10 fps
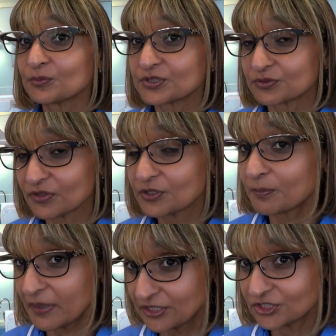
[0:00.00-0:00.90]
it was a real
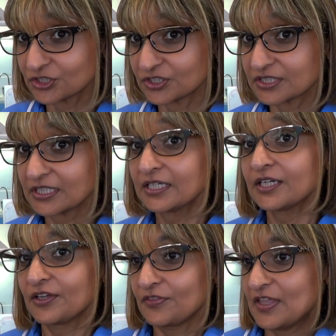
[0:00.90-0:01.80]
patient,
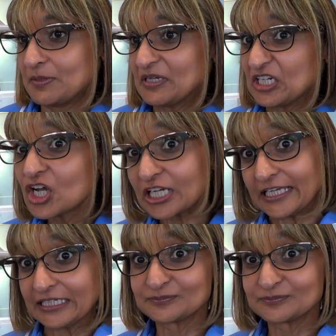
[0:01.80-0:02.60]
they'd be gurgling.